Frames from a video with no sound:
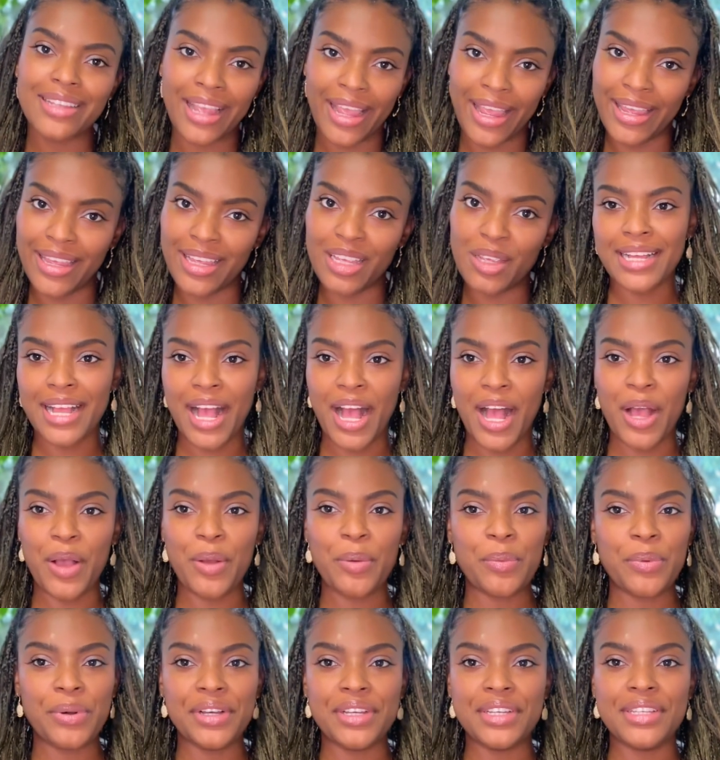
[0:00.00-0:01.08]
Hey, I
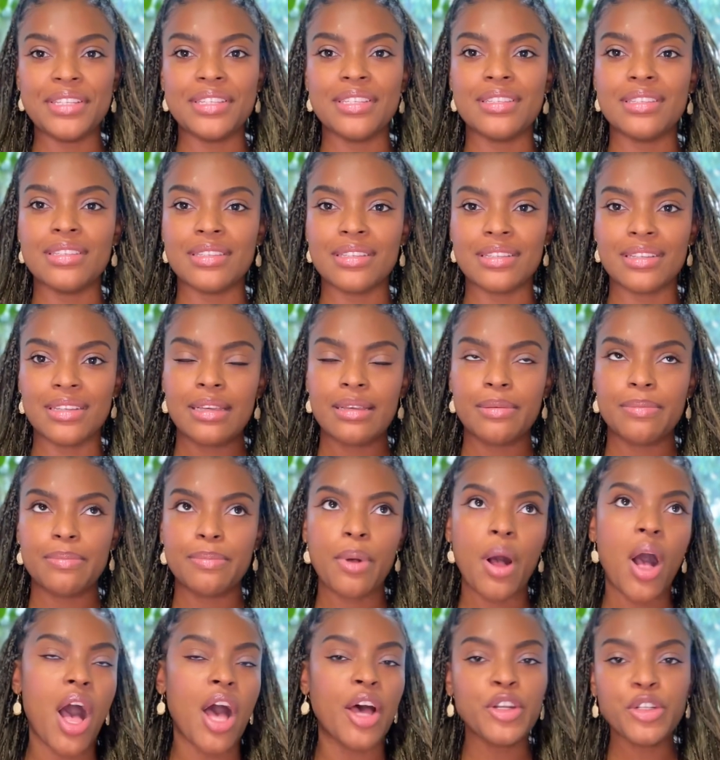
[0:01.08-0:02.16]
was
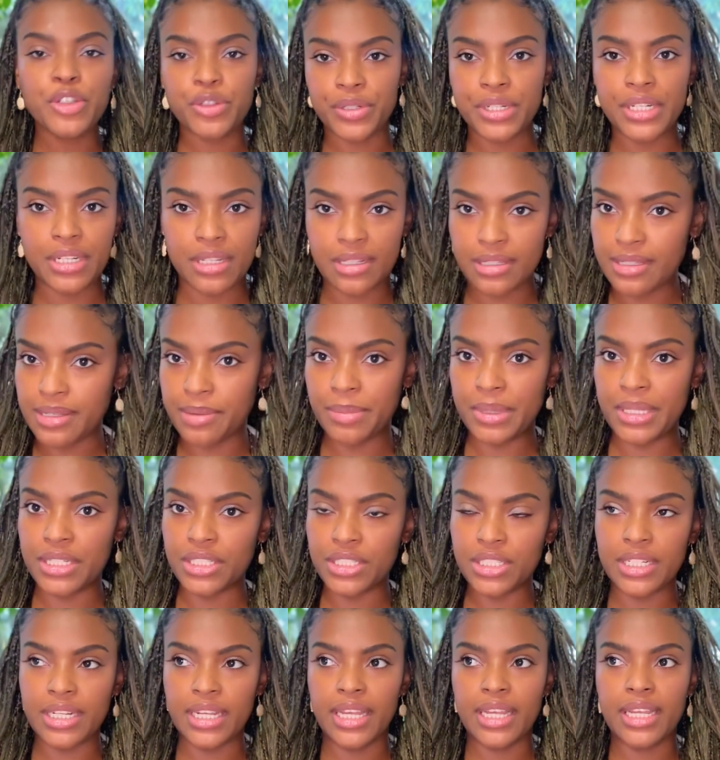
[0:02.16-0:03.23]
pondering on something
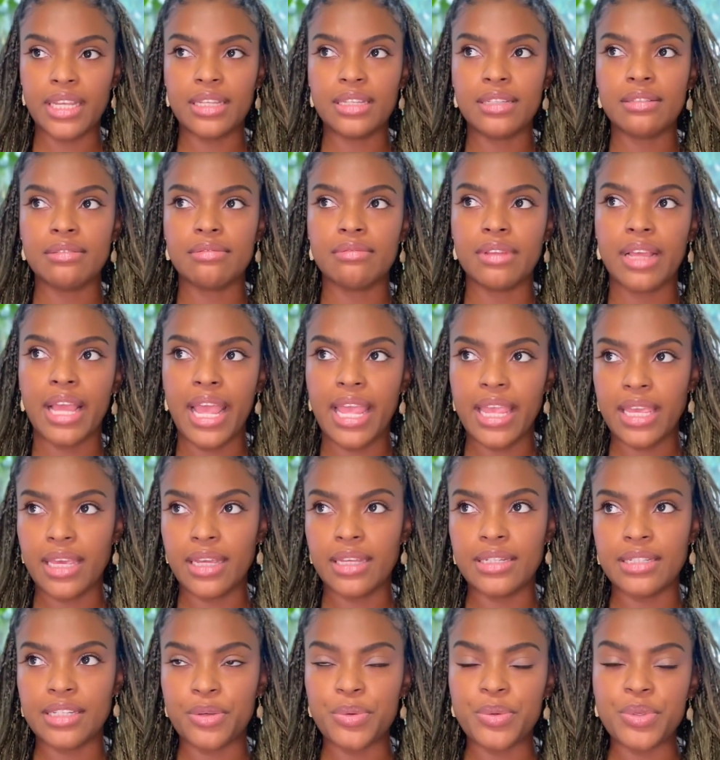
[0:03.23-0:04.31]
today
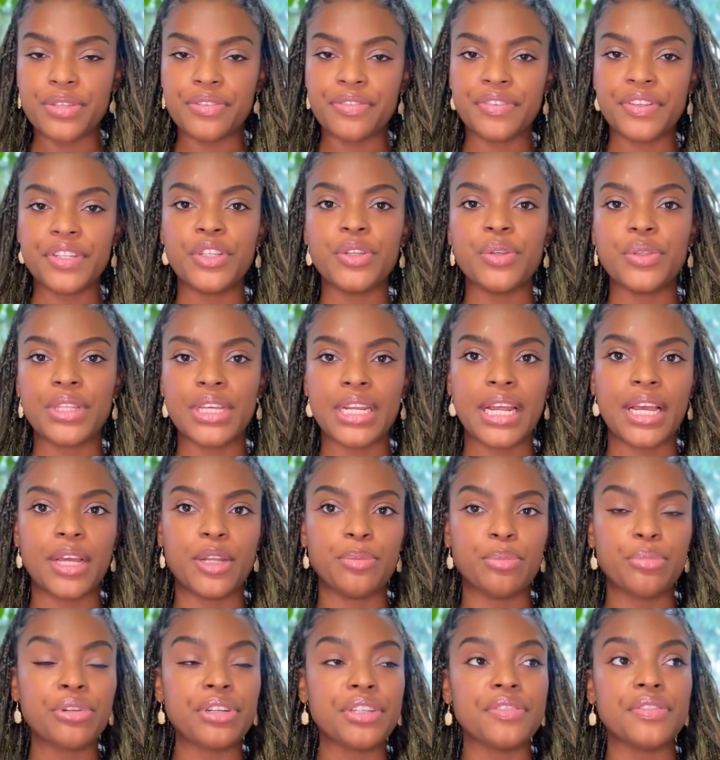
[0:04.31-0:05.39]
and it was a video that I'd
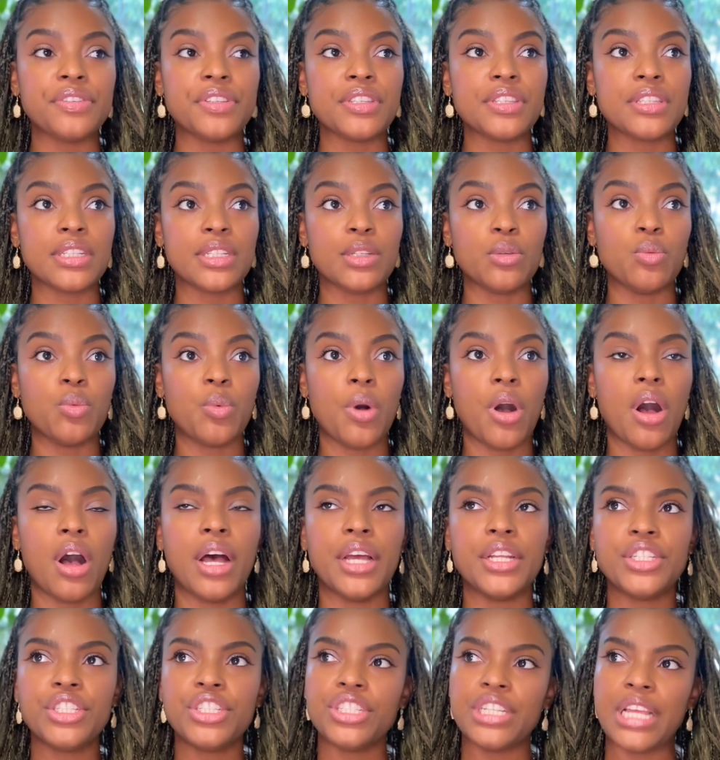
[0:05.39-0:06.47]
previously
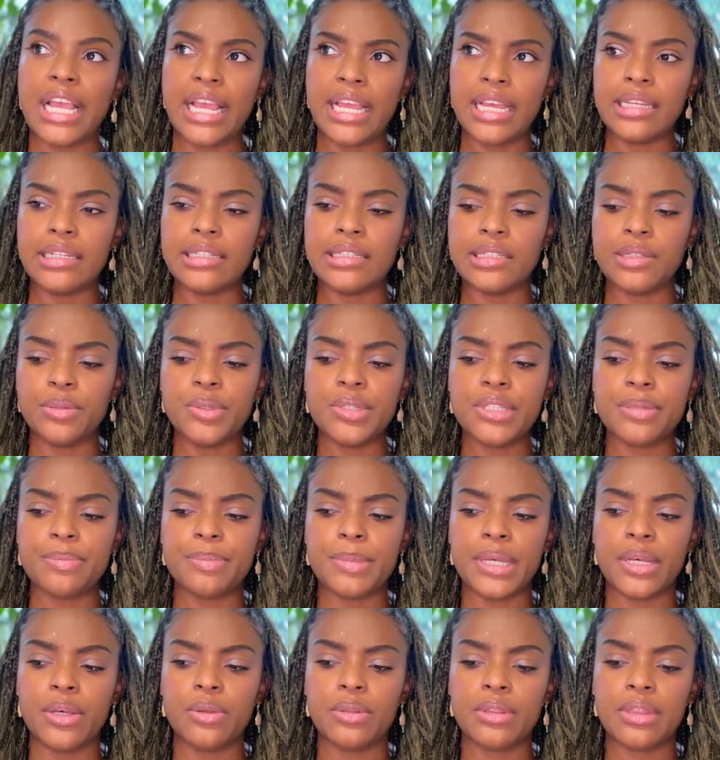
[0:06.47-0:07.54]
watched and it was
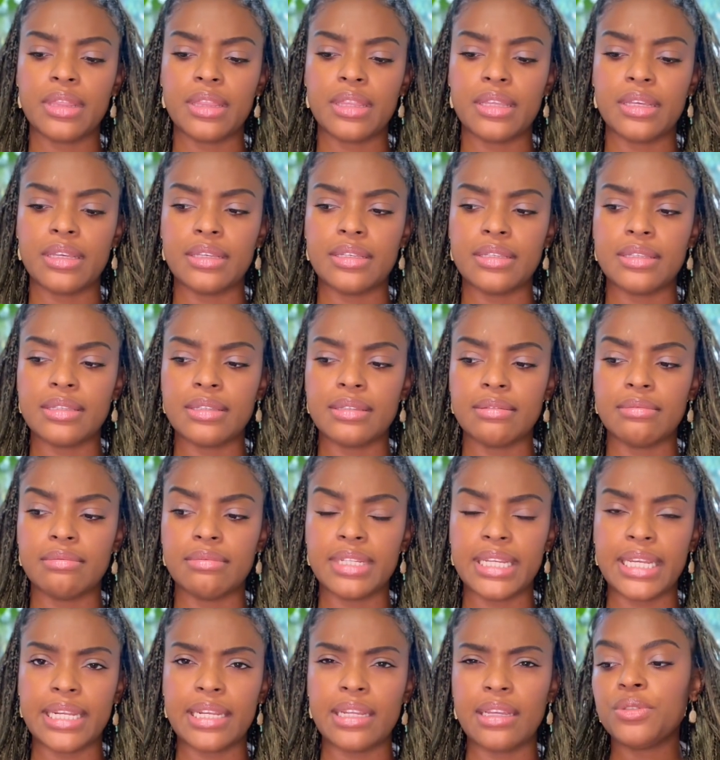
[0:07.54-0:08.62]
about this
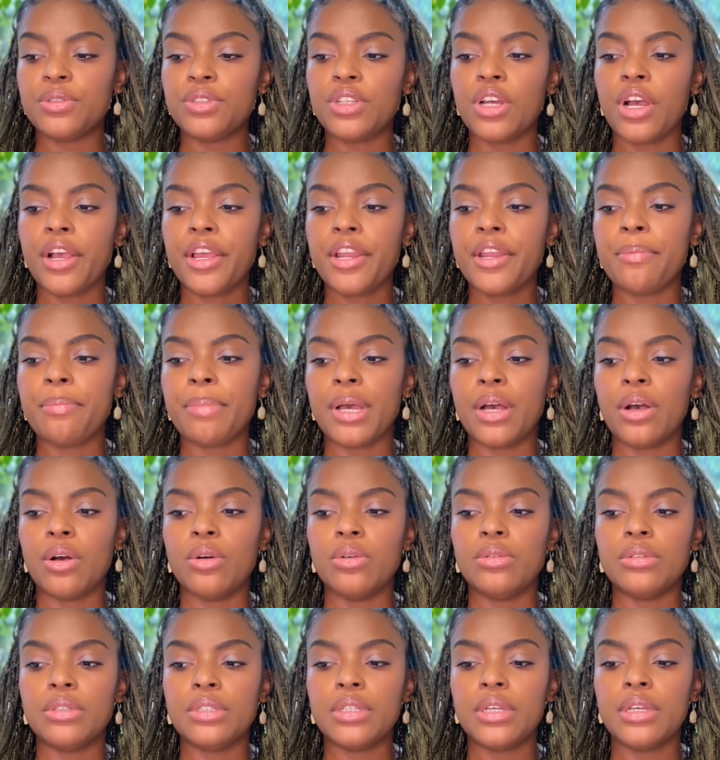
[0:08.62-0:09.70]
lady who was talking
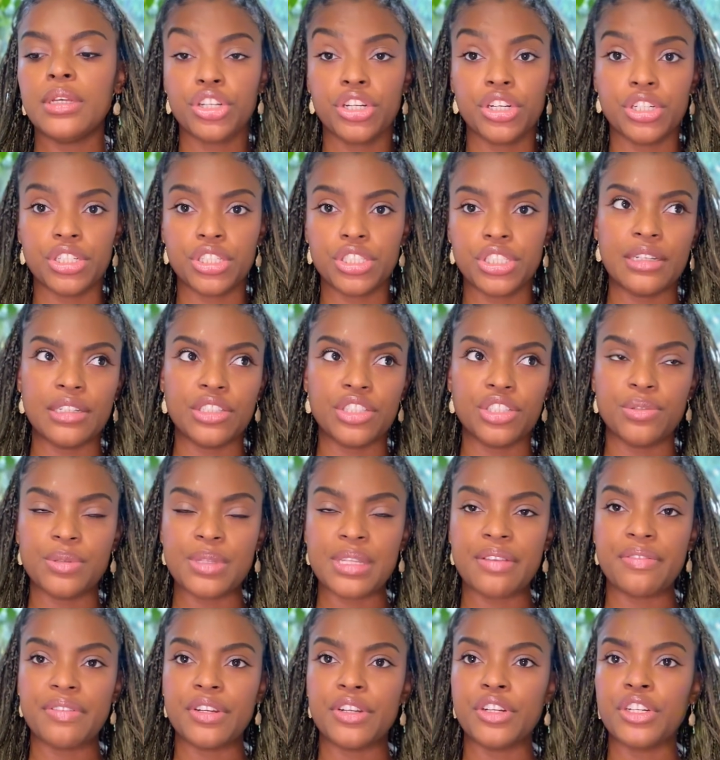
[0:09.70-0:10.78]
about church and she was
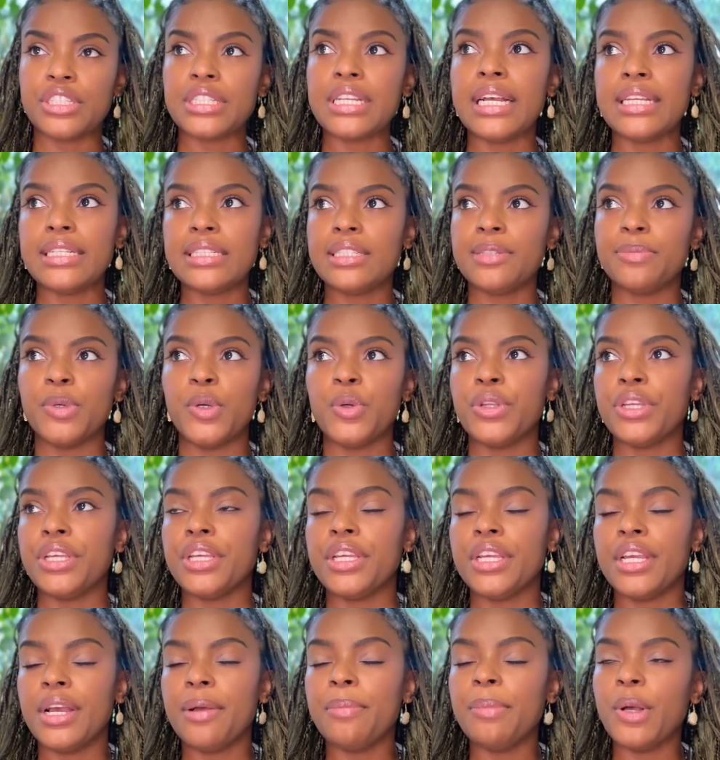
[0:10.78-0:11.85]
giving her
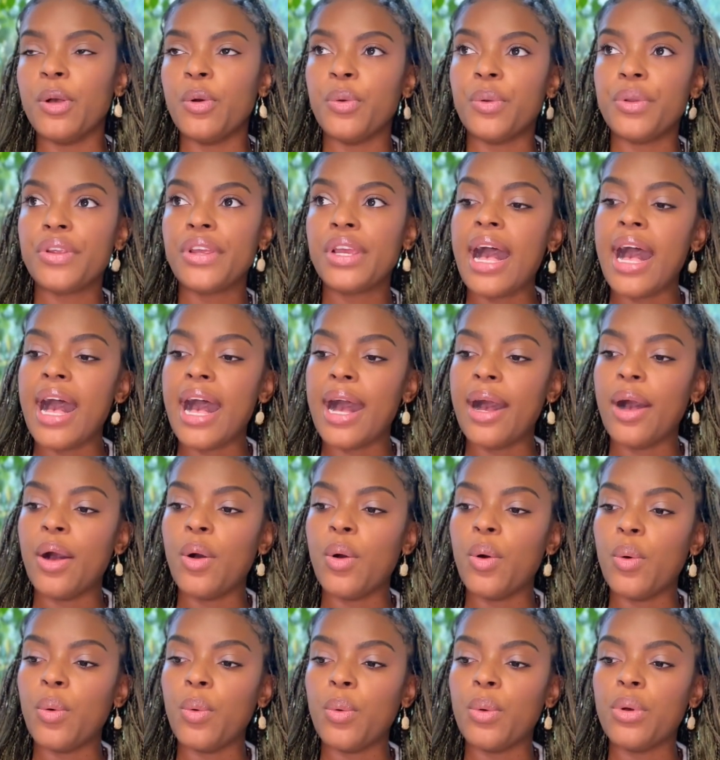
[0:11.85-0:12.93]
testimony about
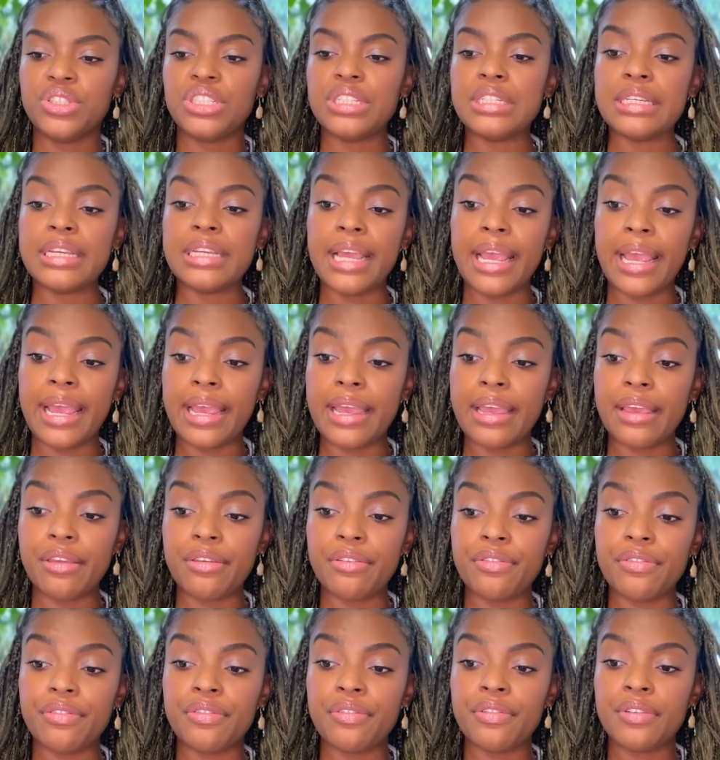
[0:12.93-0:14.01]
how she
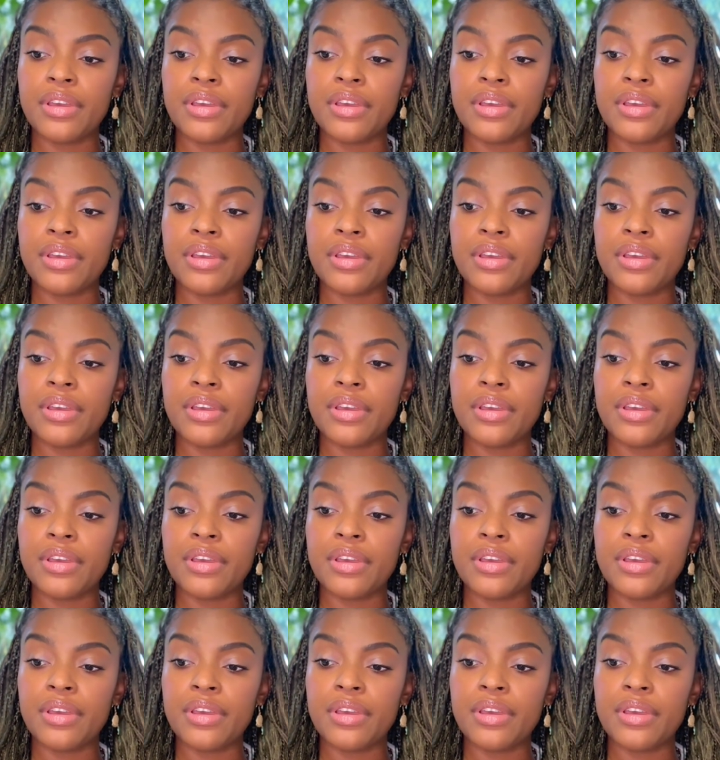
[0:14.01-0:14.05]
gave